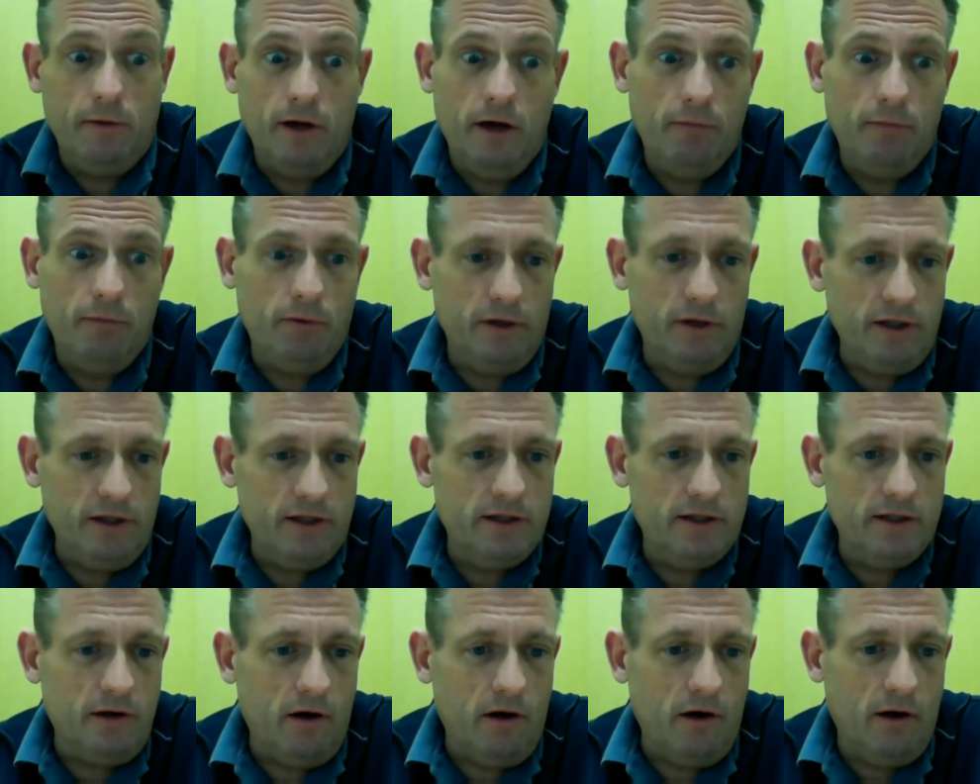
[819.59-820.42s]

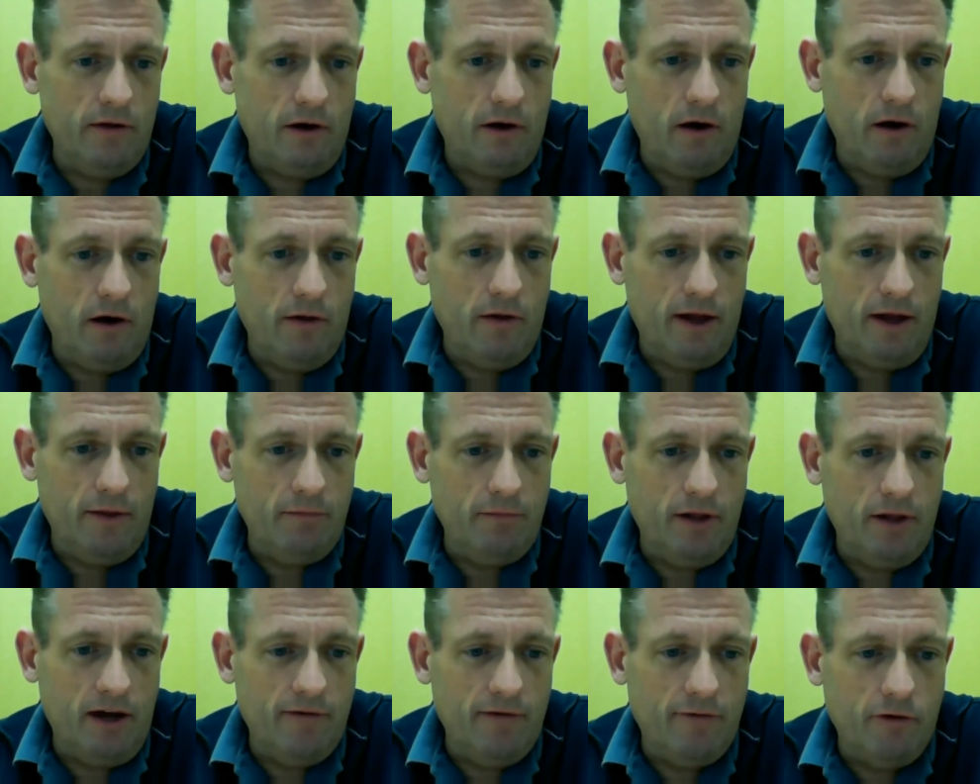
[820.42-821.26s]
uplinks on that
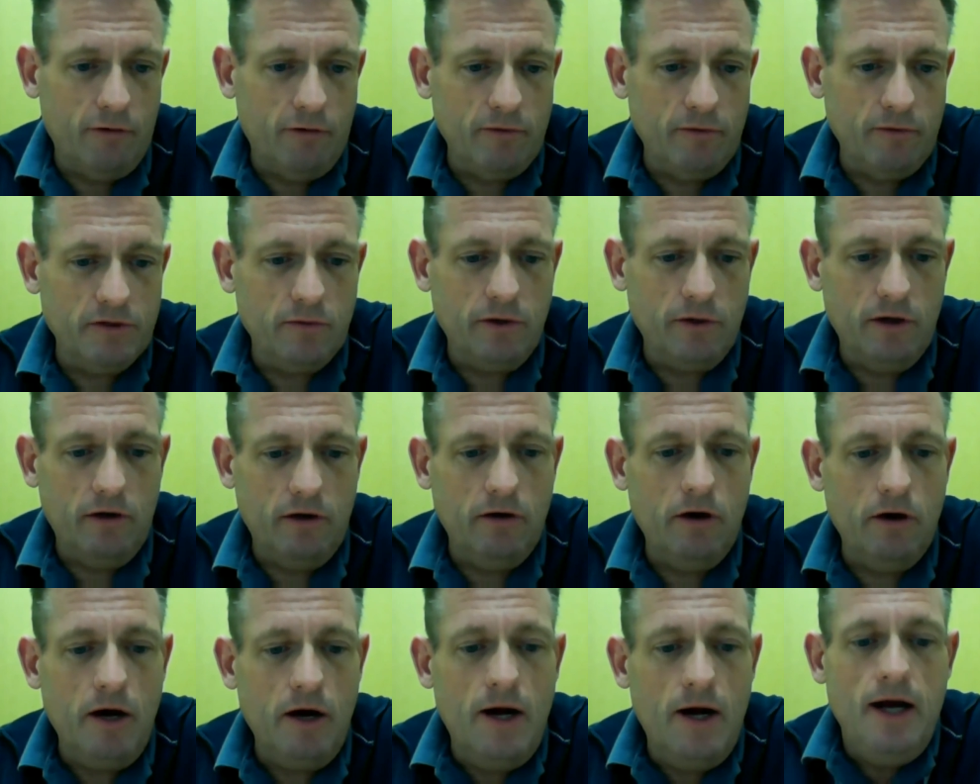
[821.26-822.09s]
platform as well.